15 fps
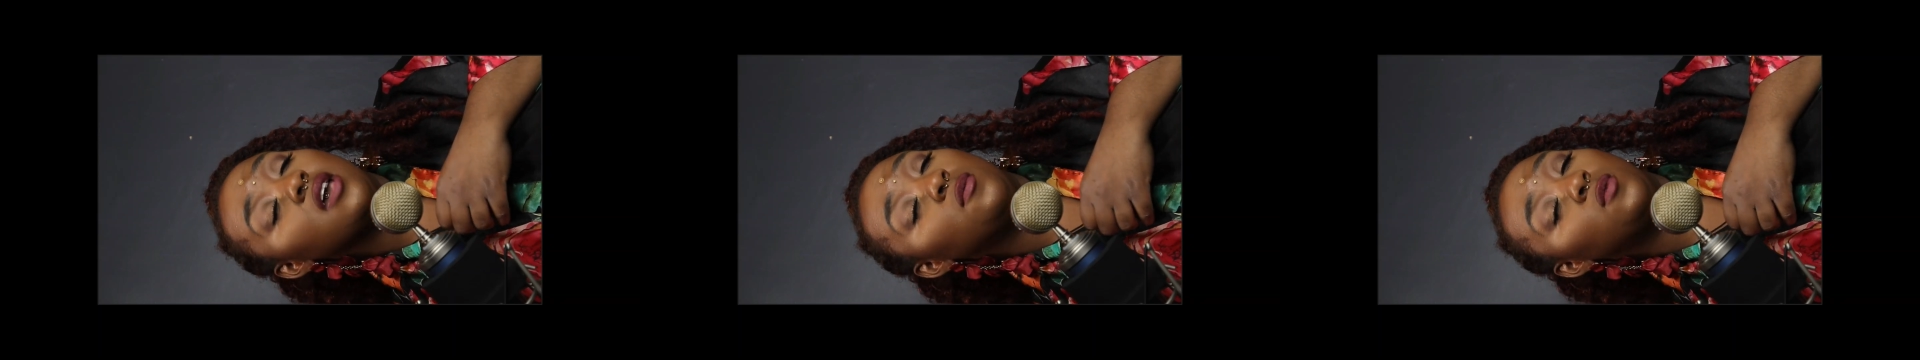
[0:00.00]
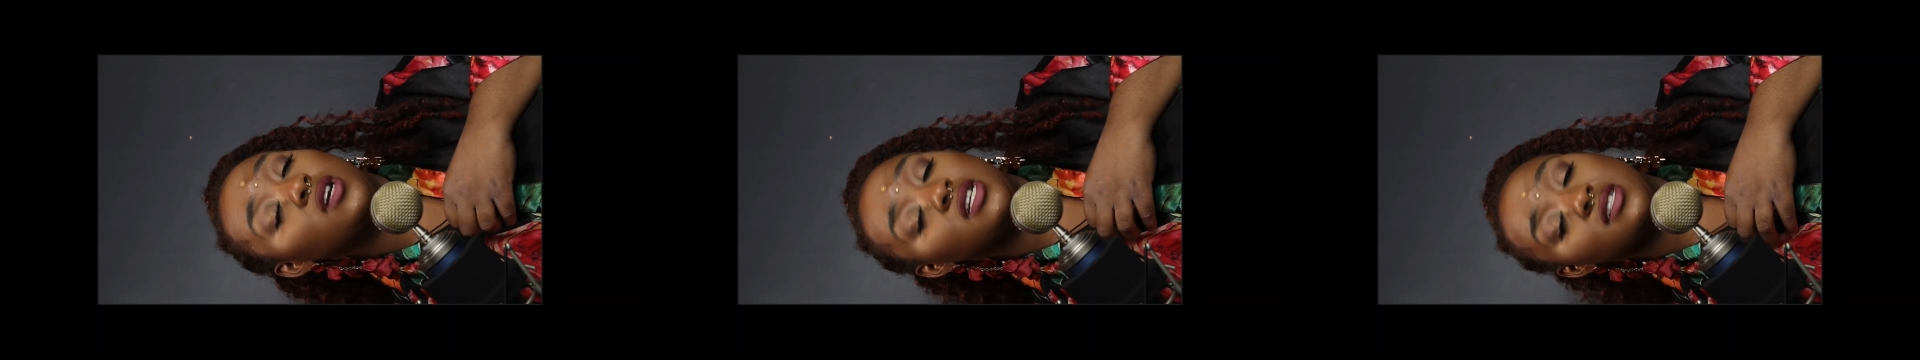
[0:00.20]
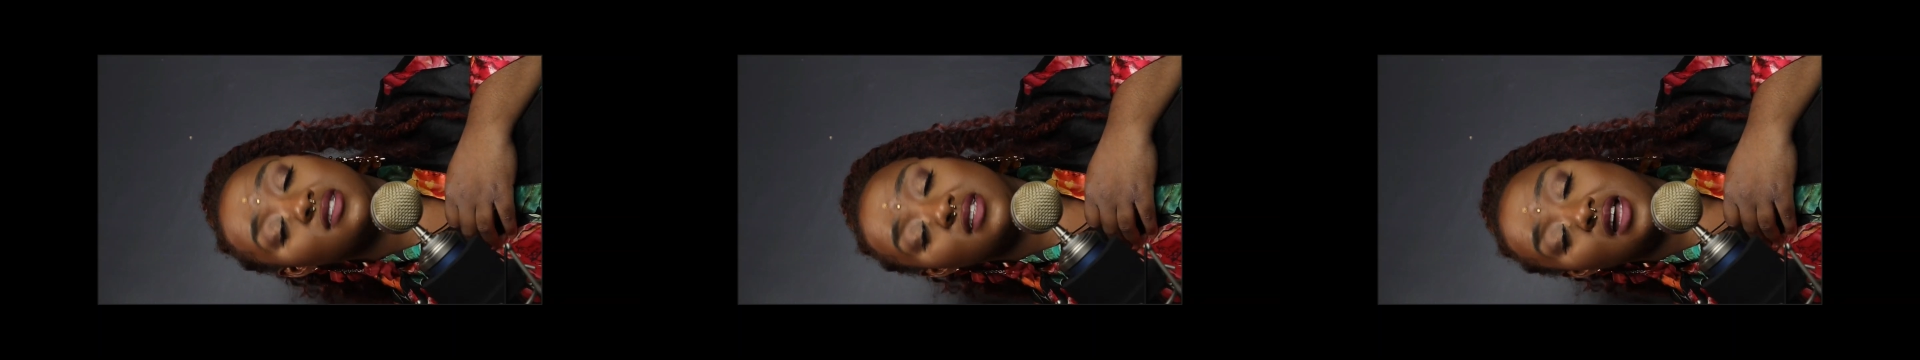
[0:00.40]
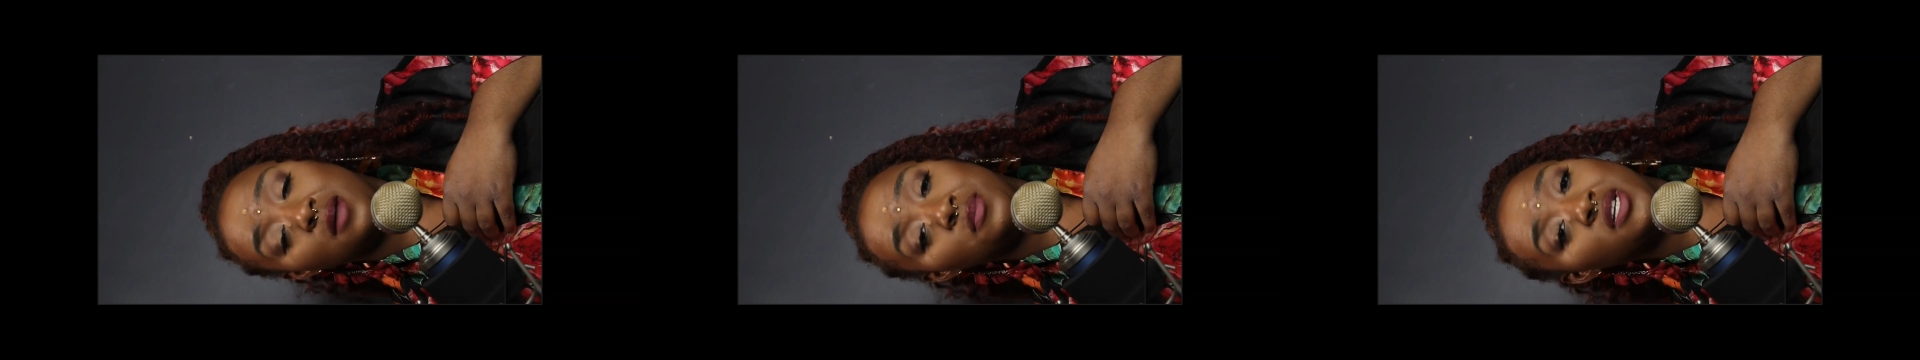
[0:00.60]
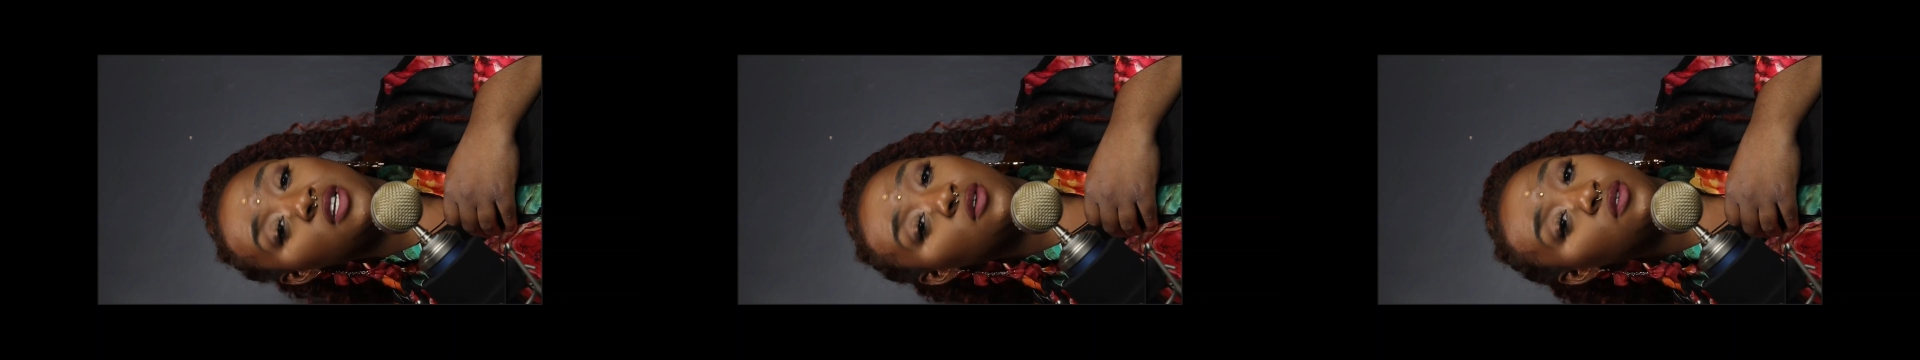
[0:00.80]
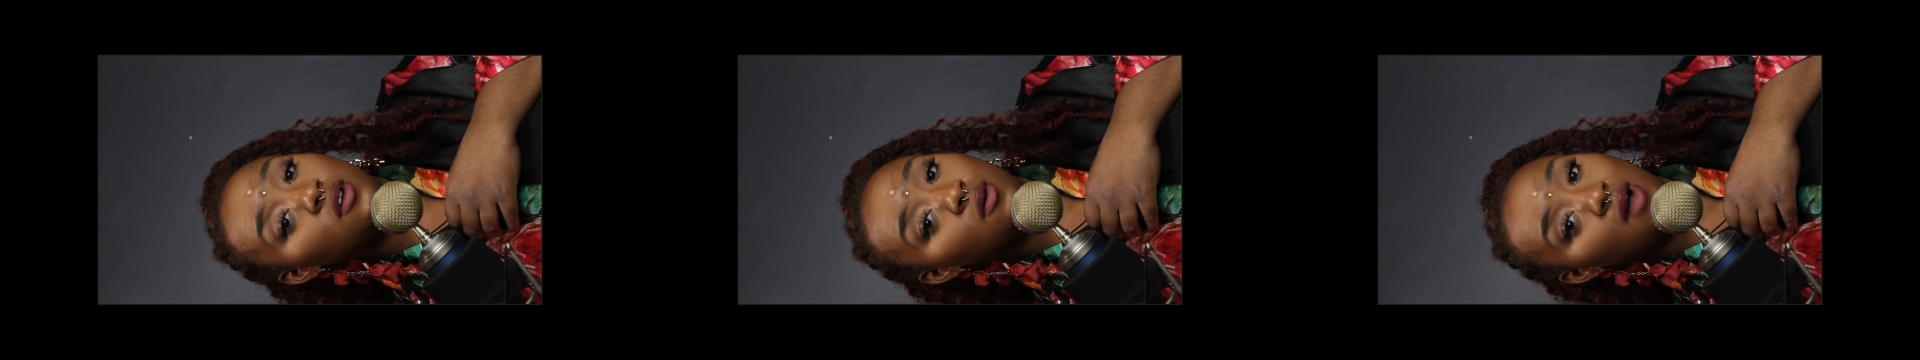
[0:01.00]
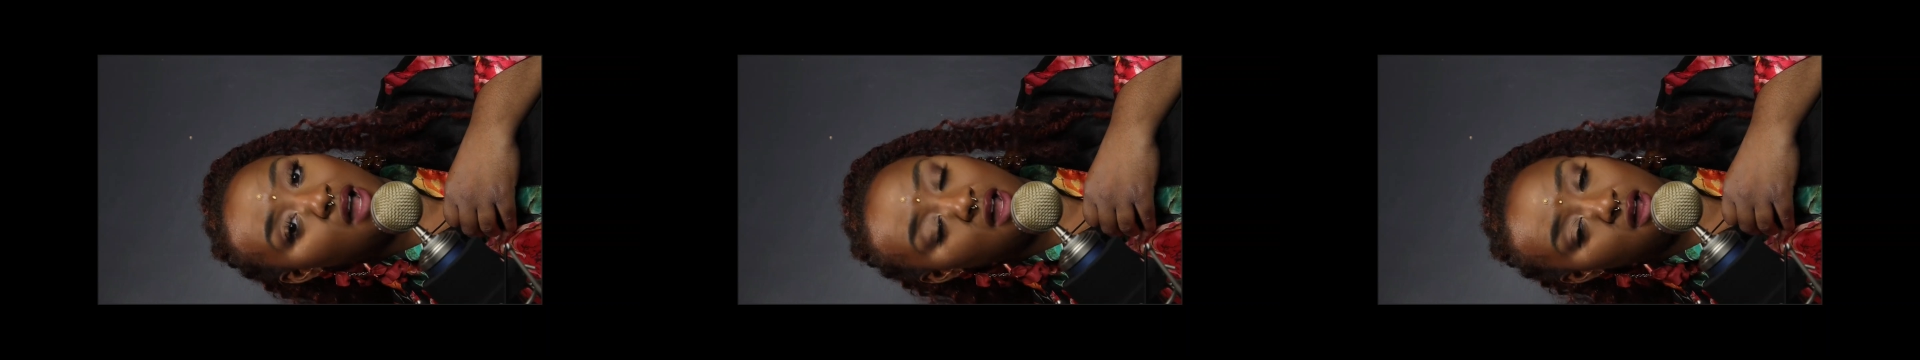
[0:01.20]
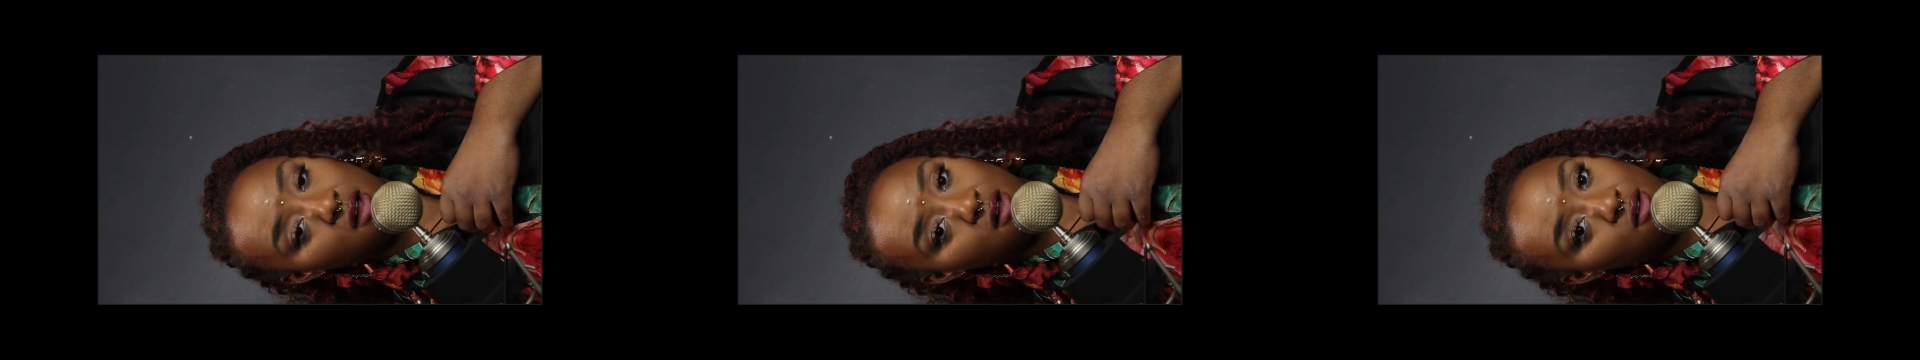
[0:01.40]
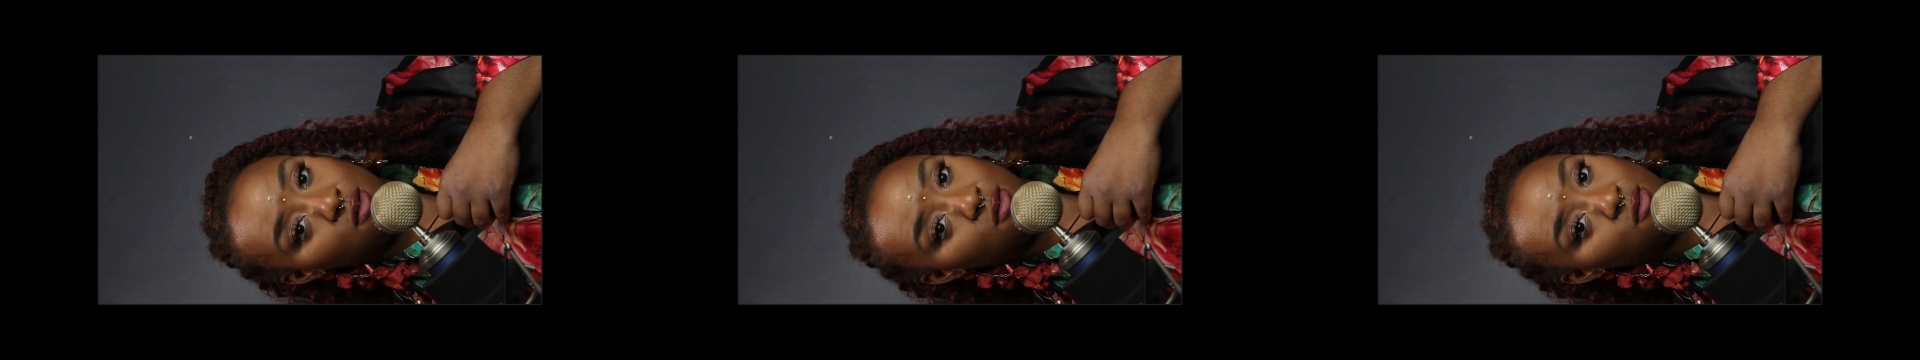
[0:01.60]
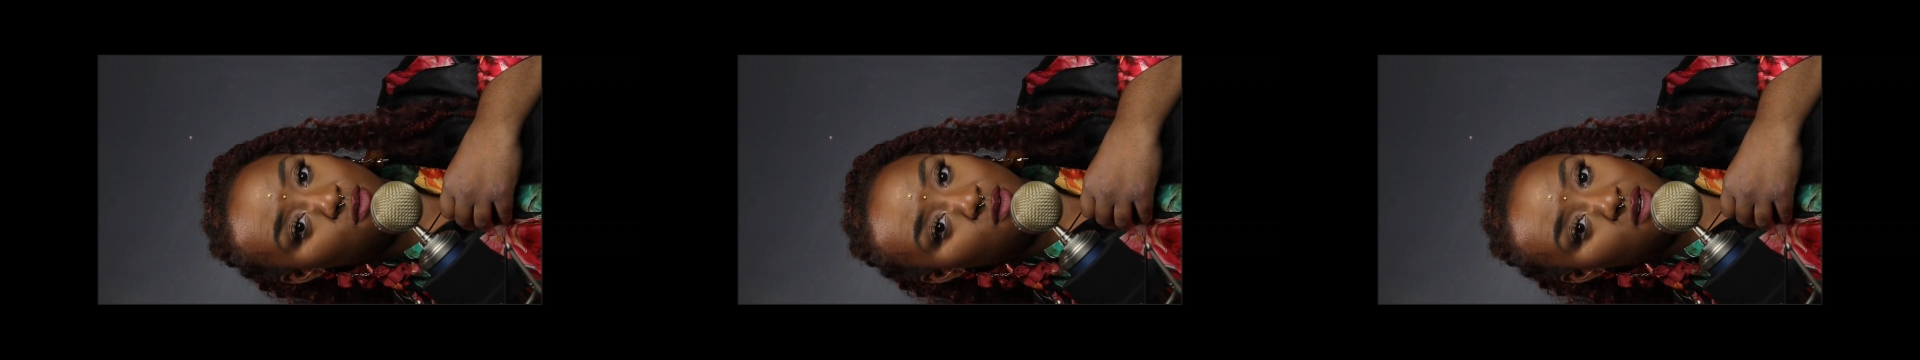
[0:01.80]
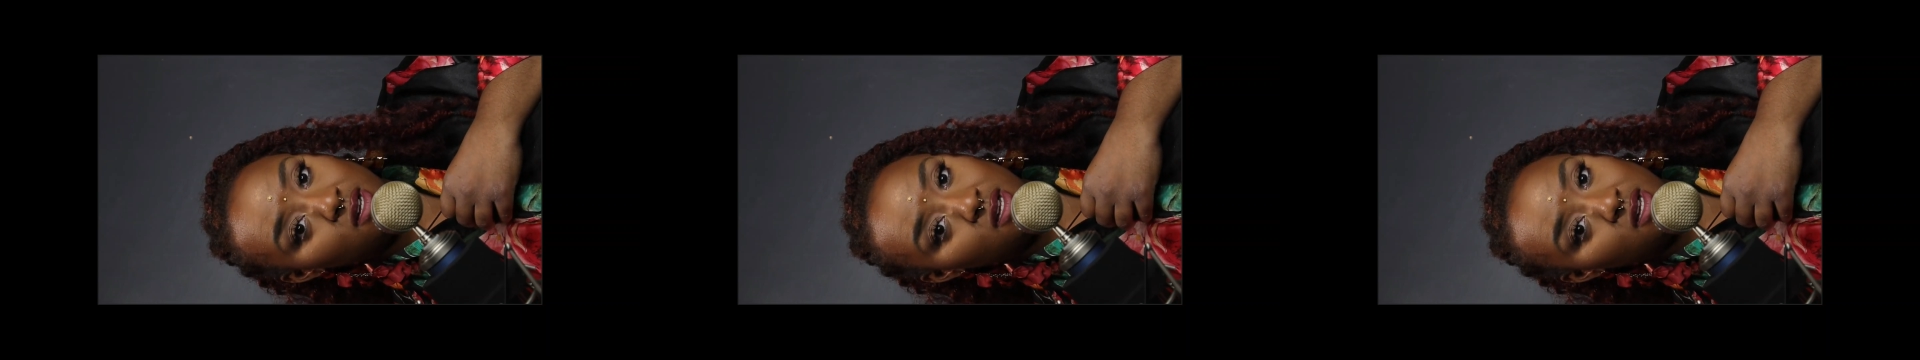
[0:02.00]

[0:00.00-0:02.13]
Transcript: and want to stop and don't know how.